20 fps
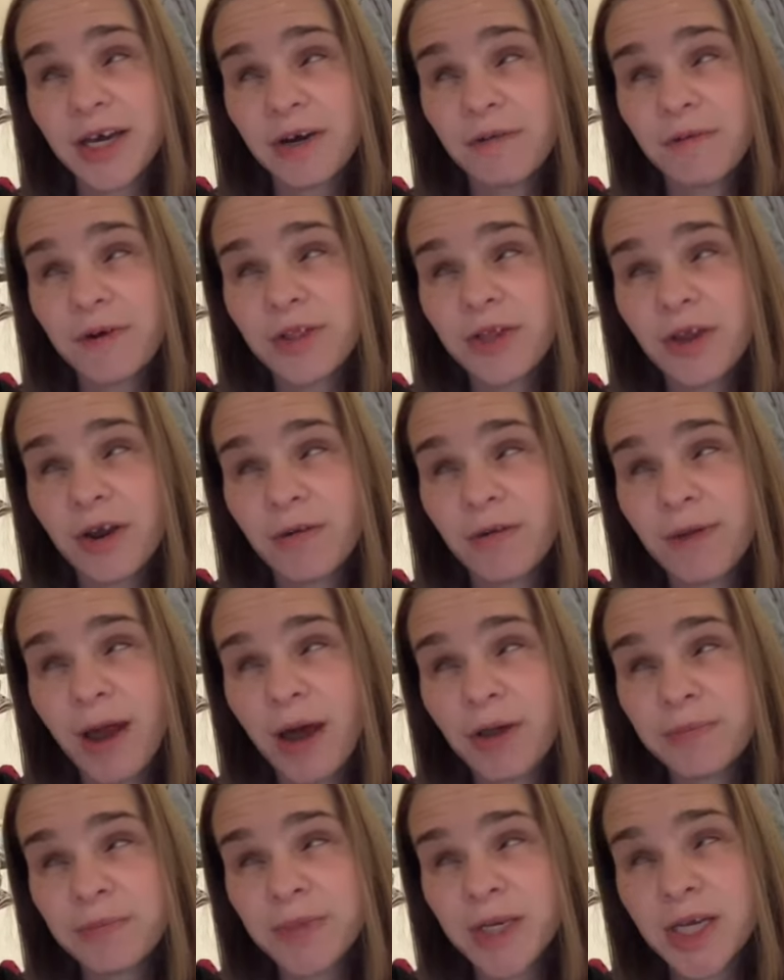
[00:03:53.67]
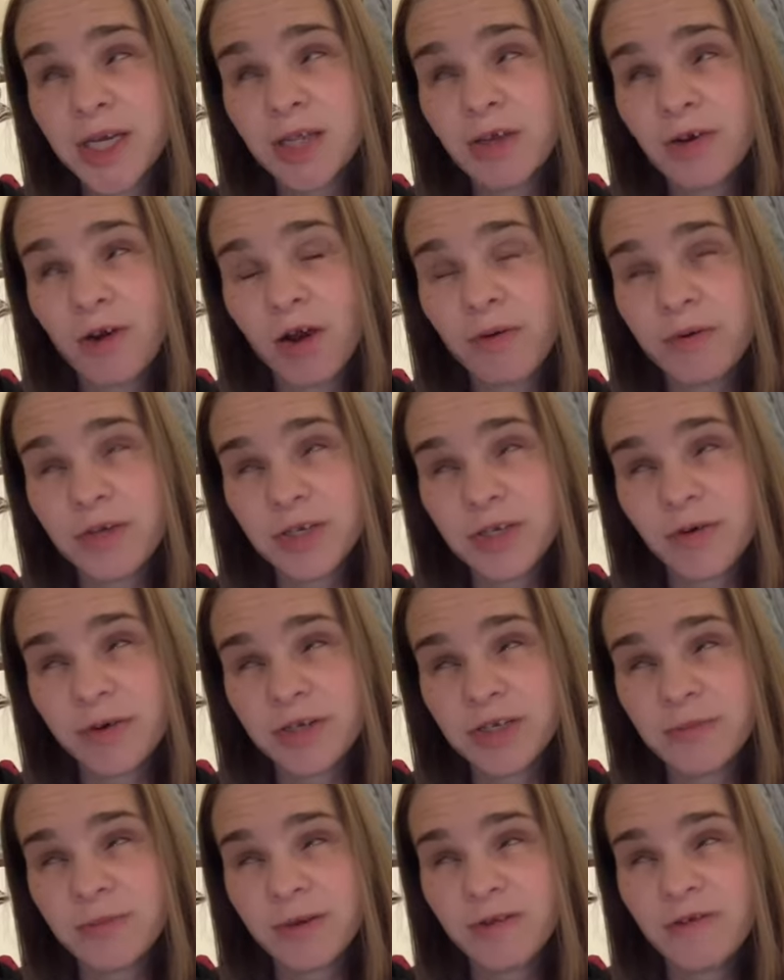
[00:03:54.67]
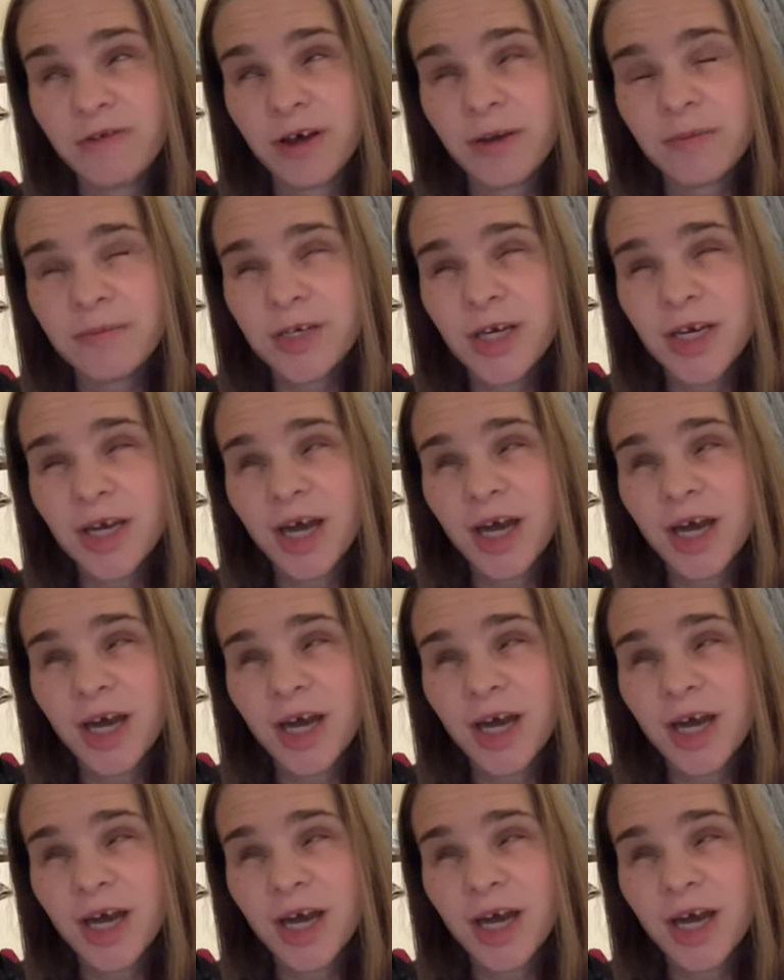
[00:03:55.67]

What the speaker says: when they're around me, they're always going to be filmed.